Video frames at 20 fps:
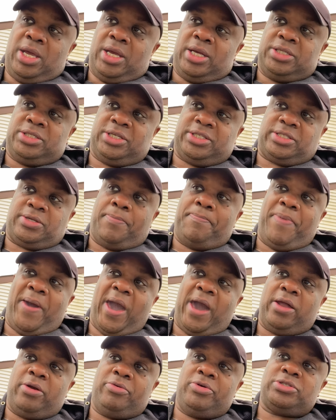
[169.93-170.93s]
just the
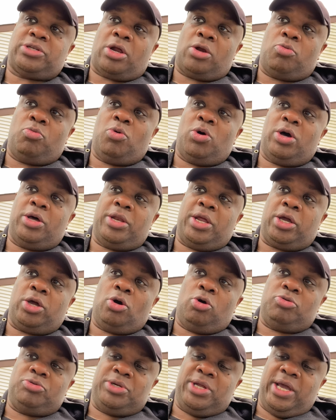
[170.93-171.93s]
batteries are the one that
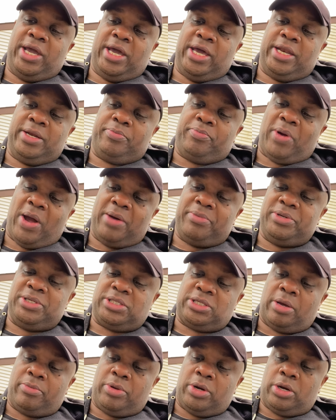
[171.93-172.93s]
go dead and probably
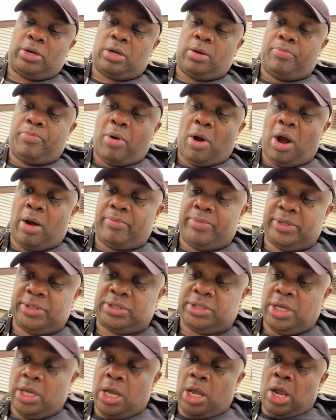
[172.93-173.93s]
some of the
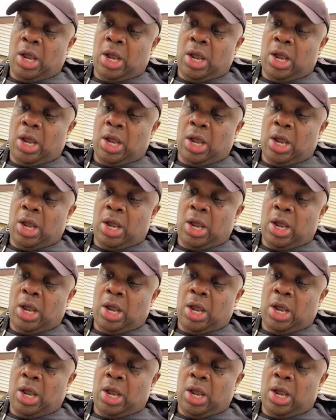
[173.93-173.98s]
compartments.